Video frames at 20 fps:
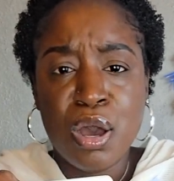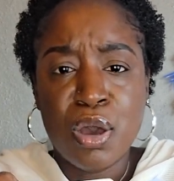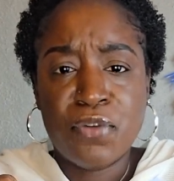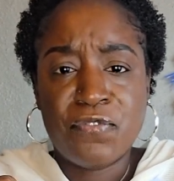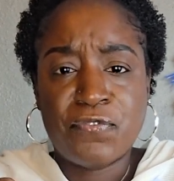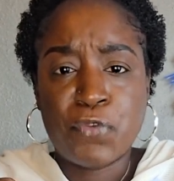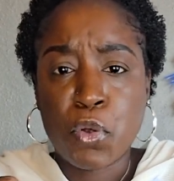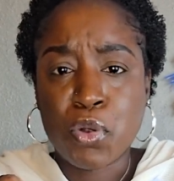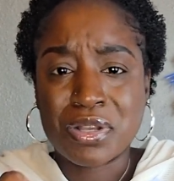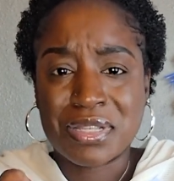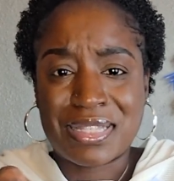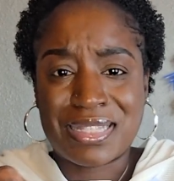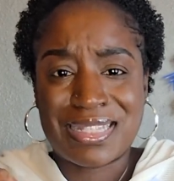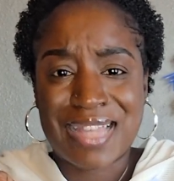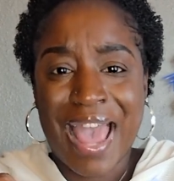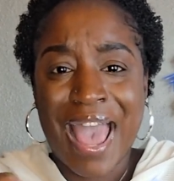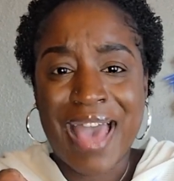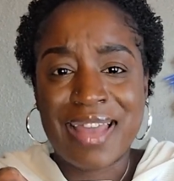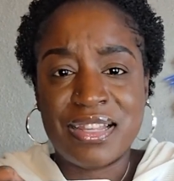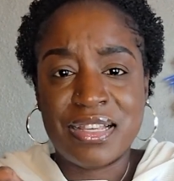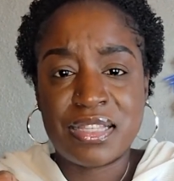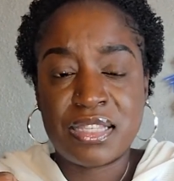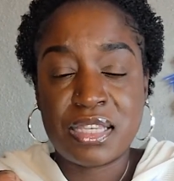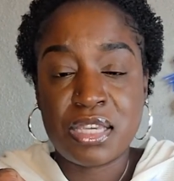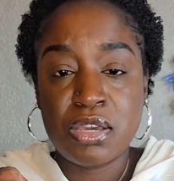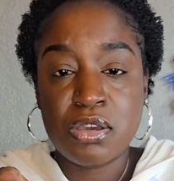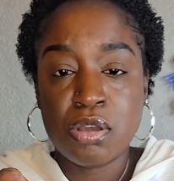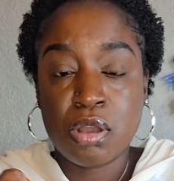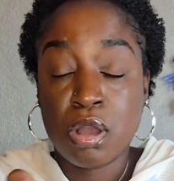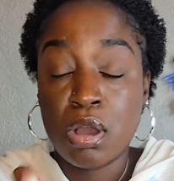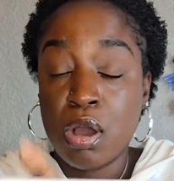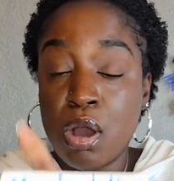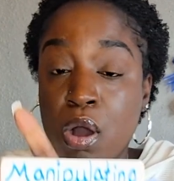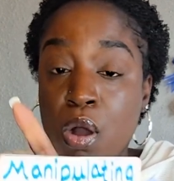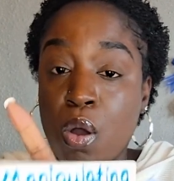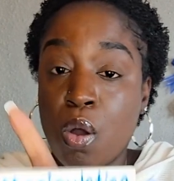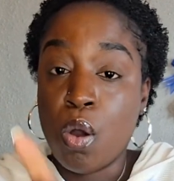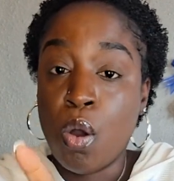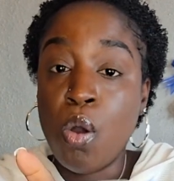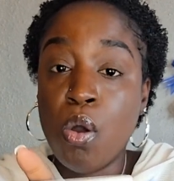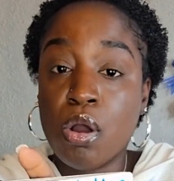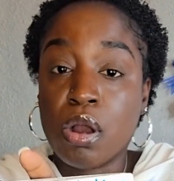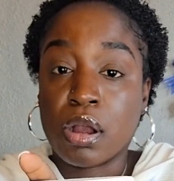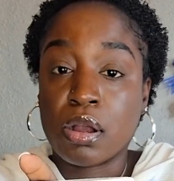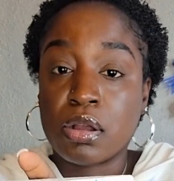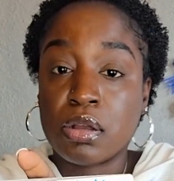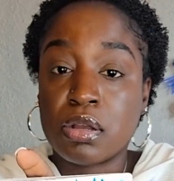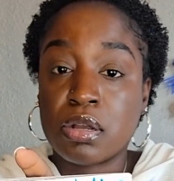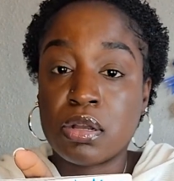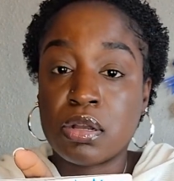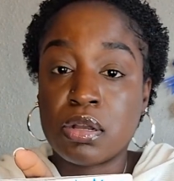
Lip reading: for status here, or